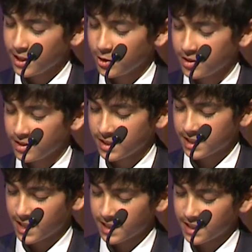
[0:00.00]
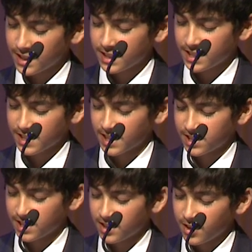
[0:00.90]
You started a
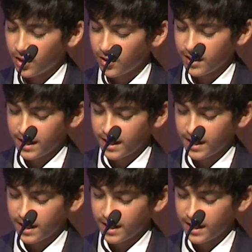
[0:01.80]
discussion on